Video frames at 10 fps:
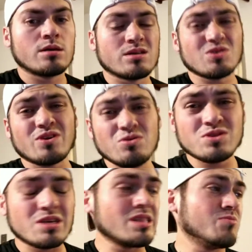So a huge
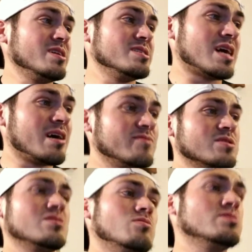thing that we need to
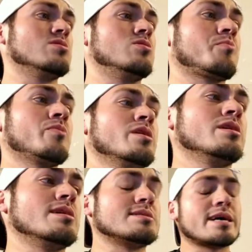obviously always know
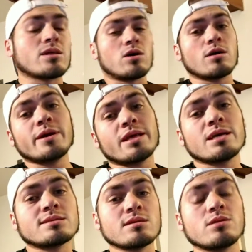is that carbon
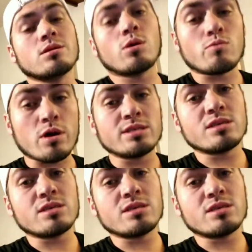is literally what runs